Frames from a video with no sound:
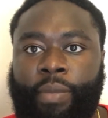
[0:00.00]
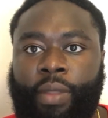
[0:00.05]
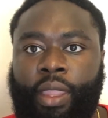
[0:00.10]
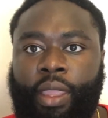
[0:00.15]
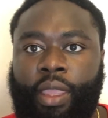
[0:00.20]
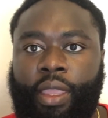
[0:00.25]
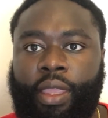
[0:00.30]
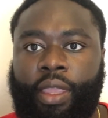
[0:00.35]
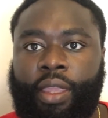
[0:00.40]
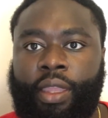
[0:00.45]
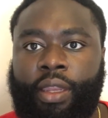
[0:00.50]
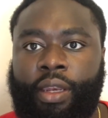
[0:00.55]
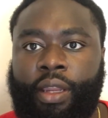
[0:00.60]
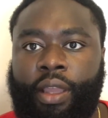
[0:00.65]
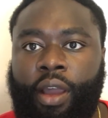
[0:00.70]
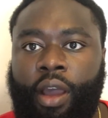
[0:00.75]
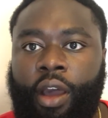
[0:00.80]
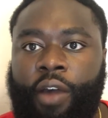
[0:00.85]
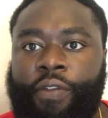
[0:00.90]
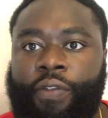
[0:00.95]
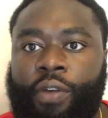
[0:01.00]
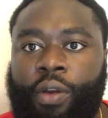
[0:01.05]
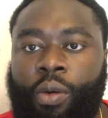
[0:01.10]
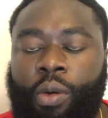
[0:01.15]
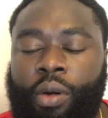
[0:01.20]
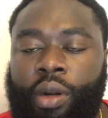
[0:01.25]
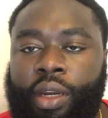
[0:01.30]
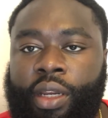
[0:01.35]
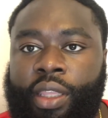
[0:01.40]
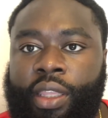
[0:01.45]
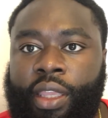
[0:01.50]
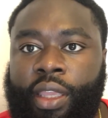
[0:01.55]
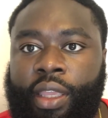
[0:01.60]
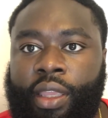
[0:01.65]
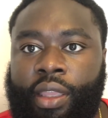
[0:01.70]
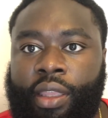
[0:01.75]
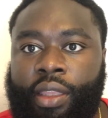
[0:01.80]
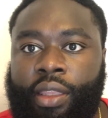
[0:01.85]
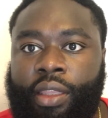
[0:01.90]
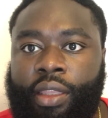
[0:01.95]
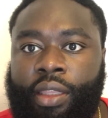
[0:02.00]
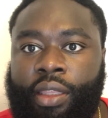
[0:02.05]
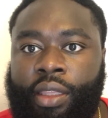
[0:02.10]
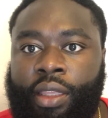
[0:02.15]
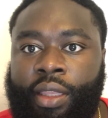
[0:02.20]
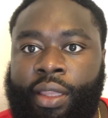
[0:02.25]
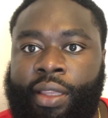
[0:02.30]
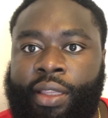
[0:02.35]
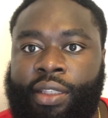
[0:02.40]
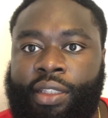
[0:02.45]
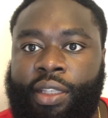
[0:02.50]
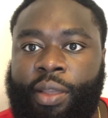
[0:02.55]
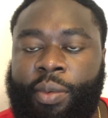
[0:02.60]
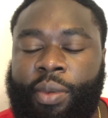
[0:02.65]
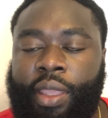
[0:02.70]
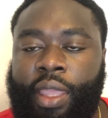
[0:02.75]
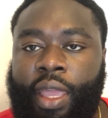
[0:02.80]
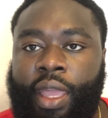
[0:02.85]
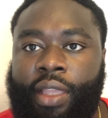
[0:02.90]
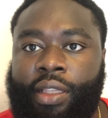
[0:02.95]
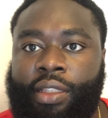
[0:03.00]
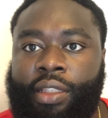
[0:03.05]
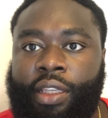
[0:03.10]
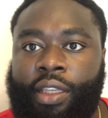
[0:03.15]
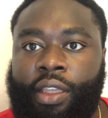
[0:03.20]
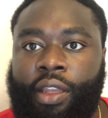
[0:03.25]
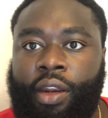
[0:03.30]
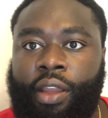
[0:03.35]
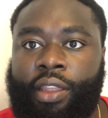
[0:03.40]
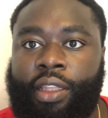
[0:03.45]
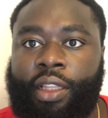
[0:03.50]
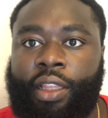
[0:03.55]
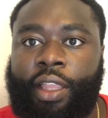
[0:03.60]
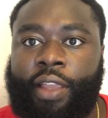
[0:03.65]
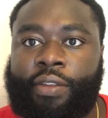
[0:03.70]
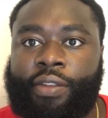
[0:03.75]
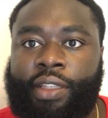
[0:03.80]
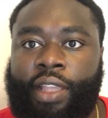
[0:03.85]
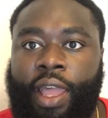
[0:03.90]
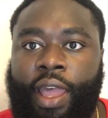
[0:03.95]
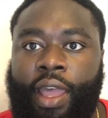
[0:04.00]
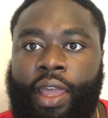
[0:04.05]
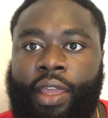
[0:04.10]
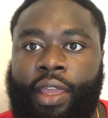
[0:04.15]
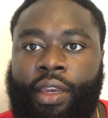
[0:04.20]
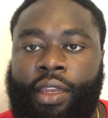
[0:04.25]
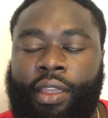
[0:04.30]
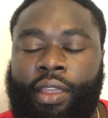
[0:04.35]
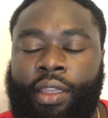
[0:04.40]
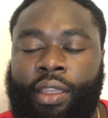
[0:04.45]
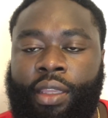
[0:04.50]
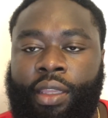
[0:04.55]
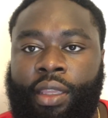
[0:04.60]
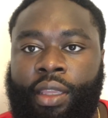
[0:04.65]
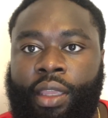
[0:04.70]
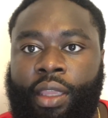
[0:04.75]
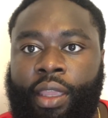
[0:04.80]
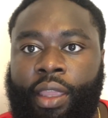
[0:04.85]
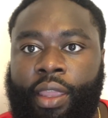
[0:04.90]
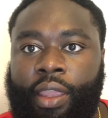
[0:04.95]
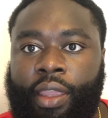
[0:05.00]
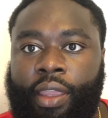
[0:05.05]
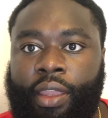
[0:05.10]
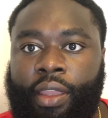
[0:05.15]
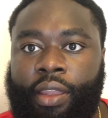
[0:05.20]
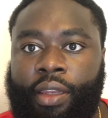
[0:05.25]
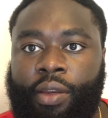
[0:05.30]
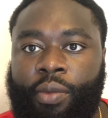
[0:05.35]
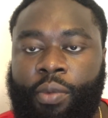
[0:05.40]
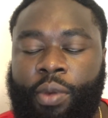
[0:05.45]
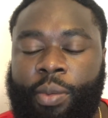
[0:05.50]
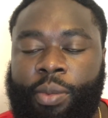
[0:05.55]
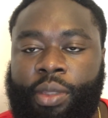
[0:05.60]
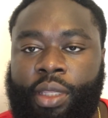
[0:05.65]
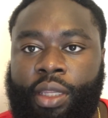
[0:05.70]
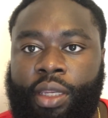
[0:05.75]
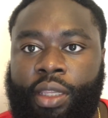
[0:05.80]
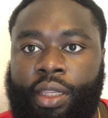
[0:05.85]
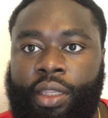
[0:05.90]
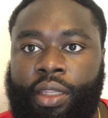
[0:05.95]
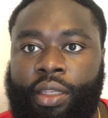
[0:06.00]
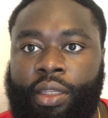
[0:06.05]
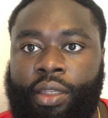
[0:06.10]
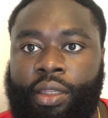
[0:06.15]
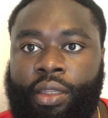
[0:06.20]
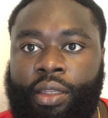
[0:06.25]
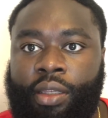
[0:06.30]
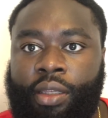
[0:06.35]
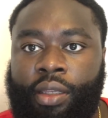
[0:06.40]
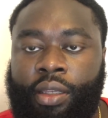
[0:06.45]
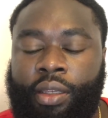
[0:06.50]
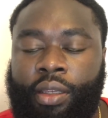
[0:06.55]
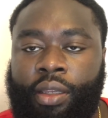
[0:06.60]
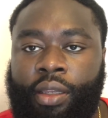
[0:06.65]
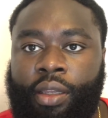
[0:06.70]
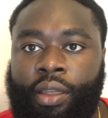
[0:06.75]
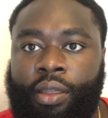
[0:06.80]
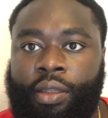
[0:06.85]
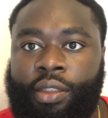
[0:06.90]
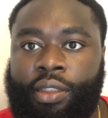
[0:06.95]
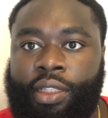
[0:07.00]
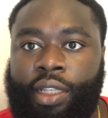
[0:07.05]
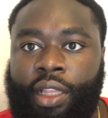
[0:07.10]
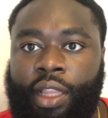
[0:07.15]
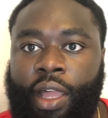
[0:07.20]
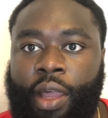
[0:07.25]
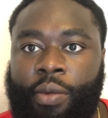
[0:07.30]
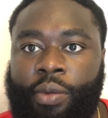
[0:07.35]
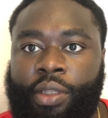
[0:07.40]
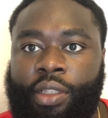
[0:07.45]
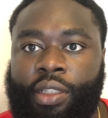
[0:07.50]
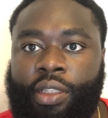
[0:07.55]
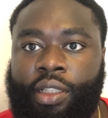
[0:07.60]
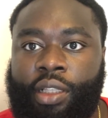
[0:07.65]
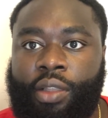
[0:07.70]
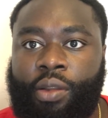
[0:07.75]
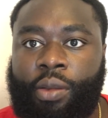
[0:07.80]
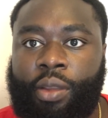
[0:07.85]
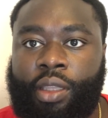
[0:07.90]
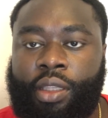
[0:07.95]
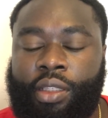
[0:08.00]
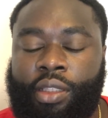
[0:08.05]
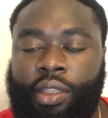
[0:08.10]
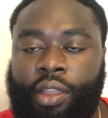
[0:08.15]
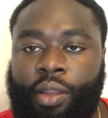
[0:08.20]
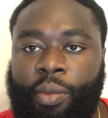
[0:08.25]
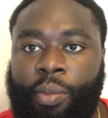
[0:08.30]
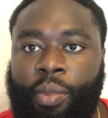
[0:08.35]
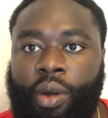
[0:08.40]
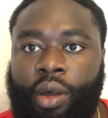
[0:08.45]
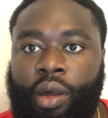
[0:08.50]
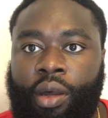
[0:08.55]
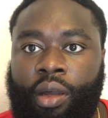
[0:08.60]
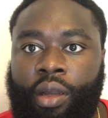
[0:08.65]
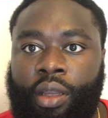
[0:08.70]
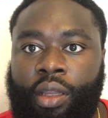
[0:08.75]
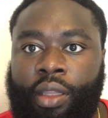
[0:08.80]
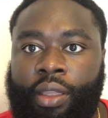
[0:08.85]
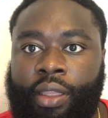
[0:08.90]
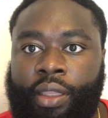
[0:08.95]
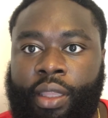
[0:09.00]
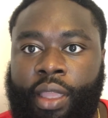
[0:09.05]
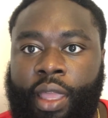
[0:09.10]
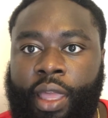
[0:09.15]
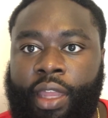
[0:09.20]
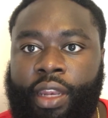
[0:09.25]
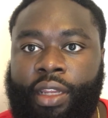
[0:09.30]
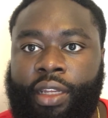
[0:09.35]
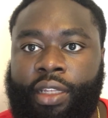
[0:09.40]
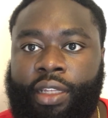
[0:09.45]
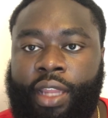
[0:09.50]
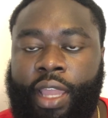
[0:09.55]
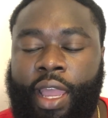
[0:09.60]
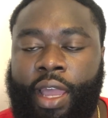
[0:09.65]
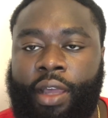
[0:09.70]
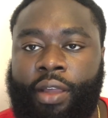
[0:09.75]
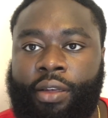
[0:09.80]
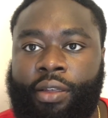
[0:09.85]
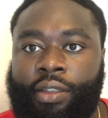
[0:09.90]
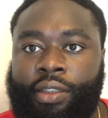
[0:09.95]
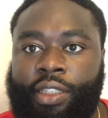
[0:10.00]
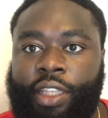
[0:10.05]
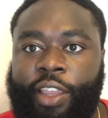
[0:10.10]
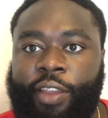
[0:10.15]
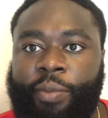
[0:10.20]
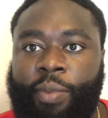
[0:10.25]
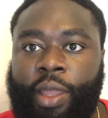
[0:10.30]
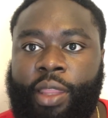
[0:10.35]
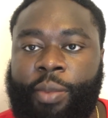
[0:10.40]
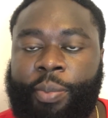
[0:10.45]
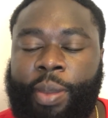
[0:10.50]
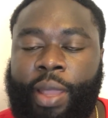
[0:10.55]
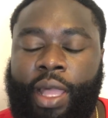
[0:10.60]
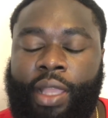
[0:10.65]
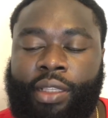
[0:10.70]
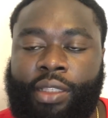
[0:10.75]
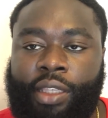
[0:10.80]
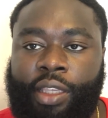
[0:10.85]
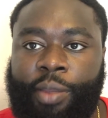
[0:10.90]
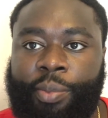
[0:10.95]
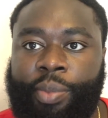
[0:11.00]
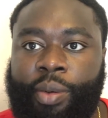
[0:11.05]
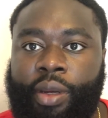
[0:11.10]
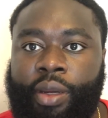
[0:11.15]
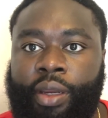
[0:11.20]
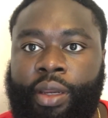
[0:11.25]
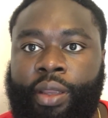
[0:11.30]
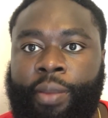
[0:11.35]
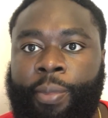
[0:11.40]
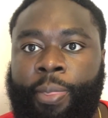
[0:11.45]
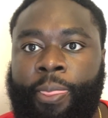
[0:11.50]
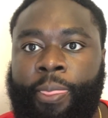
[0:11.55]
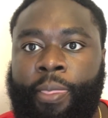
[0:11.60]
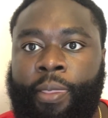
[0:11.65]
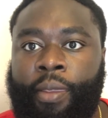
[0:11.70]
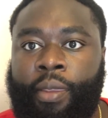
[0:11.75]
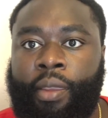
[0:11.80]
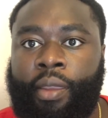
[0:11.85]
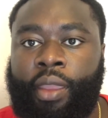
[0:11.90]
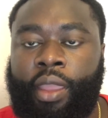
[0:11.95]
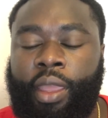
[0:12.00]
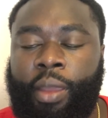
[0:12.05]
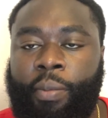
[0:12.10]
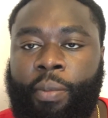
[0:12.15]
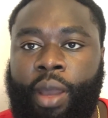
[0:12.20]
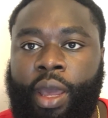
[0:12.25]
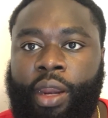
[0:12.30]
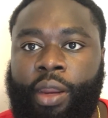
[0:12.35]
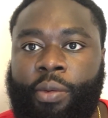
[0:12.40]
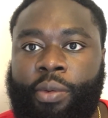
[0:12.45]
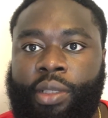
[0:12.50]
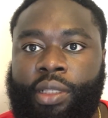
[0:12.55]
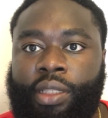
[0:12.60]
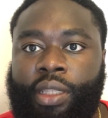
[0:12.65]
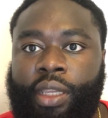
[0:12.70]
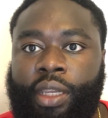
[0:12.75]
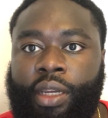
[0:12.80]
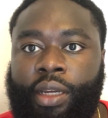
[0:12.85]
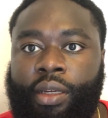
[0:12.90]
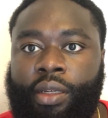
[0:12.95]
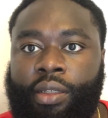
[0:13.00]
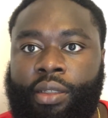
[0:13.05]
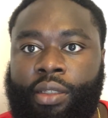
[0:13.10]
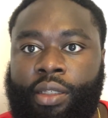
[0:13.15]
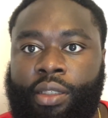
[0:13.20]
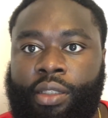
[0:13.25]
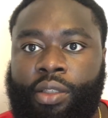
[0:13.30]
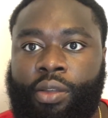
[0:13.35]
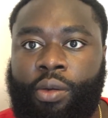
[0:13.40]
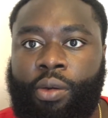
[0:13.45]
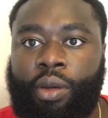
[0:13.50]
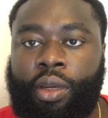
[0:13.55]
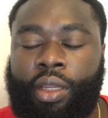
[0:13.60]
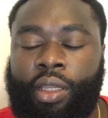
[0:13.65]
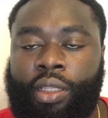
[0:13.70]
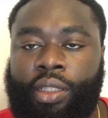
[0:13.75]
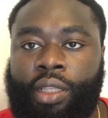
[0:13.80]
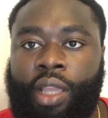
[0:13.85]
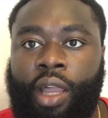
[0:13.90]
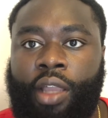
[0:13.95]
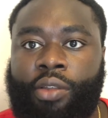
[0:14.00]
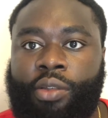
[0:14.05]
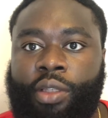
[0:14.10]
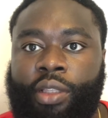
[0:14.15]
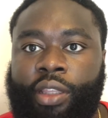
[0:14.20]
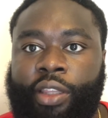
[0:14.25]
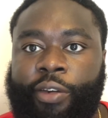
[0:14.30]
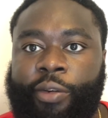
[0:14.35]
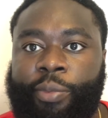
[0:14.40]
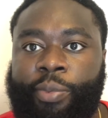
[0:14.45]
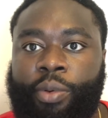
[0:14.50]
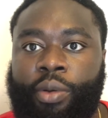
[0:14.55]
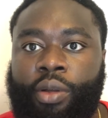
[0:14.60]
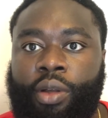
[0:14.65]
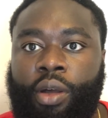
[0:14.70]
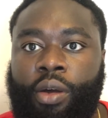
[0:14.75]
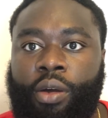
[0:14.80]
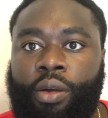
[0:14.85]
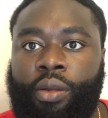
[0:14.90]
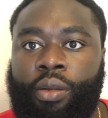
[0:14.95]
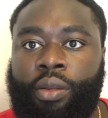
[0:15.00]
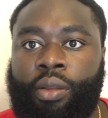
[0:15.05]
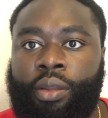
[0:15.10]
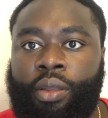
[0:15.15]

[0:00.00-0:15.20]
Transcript: And off a corner kick, Tsimikas took it on the left side and whipped it in. Salah was quickest to the ball, headed down, saved by the Palace keeper, and Mane was there to score his 100th Liverpool goal.